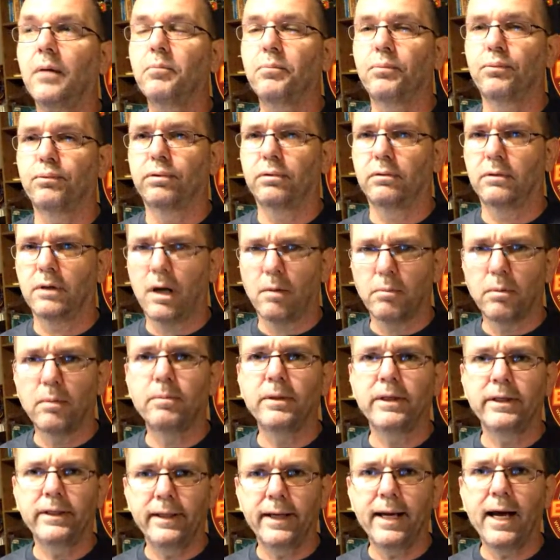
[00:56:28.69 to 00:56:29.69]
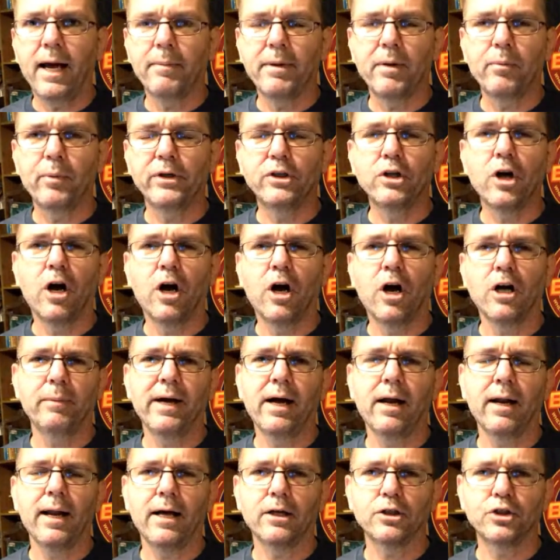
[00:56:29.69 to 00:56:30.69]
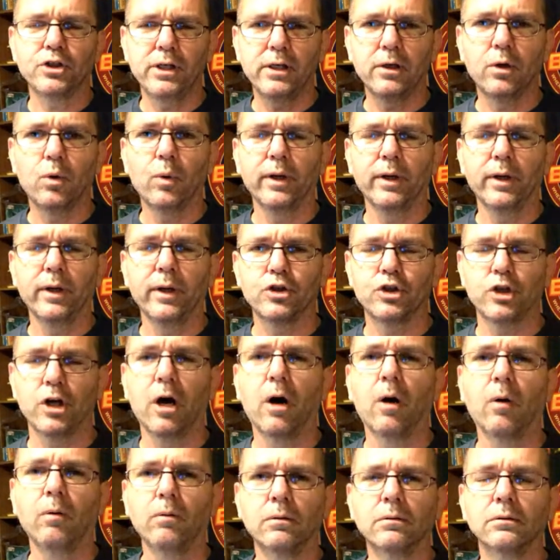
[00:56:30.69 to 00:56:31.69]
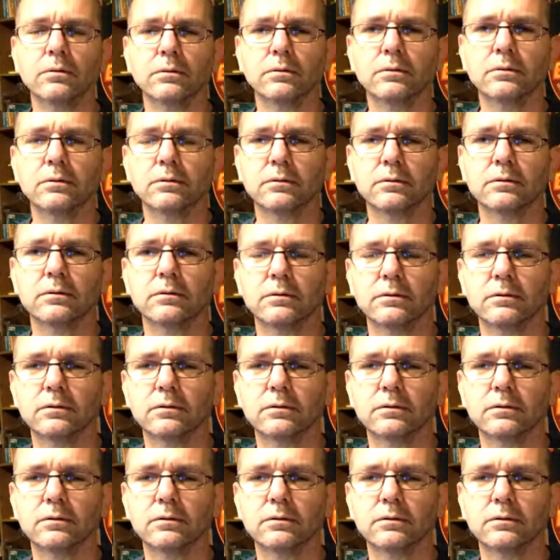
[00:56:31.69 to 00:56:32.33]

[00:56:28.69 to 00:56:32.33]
Probably, yeah. I mean, we talked about how she had quit the show. Okay,